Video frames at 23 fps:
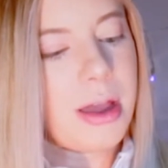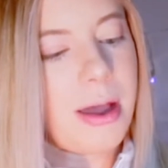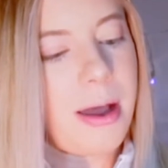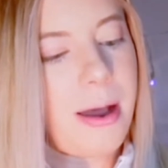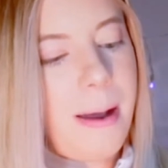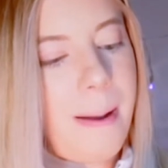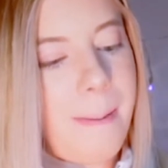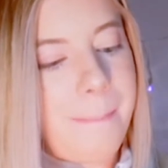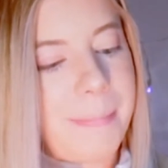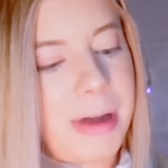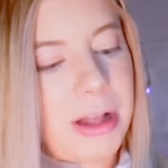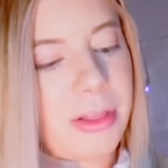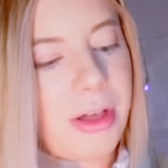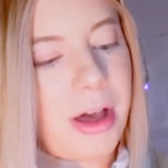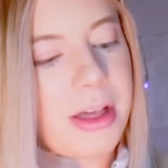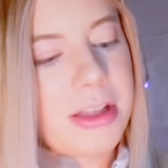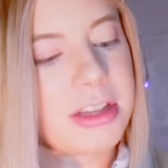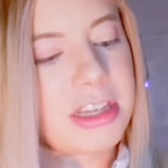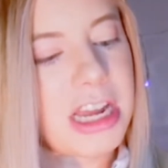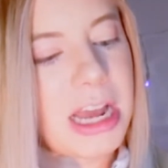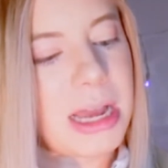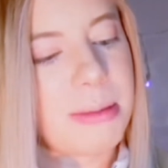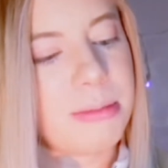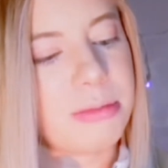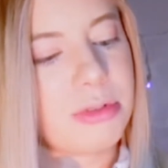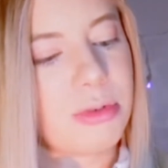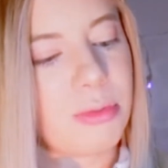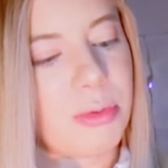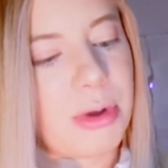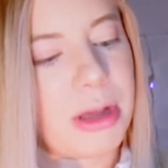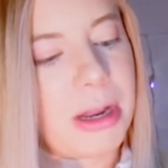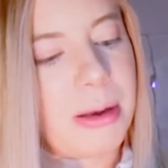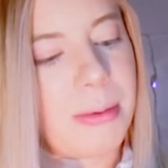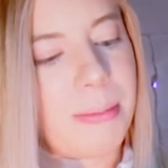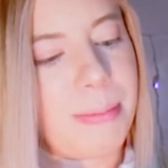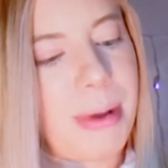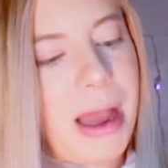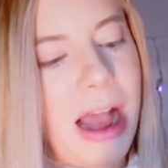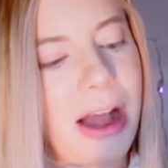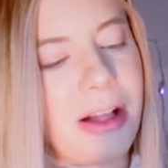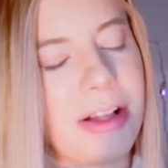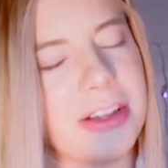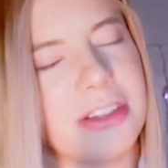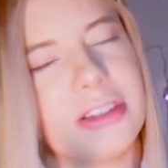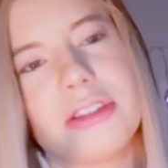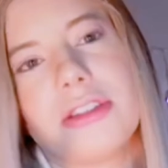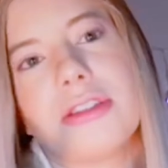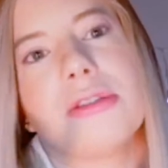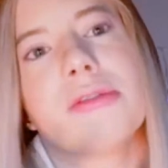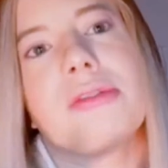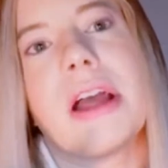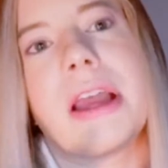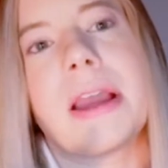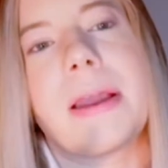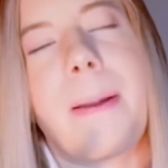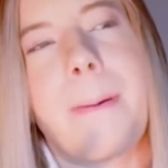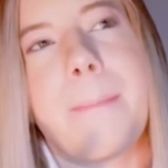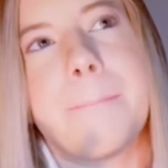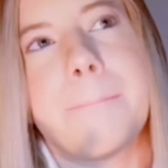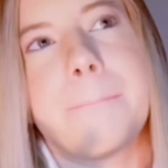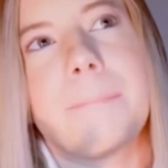lot of times when palettes do like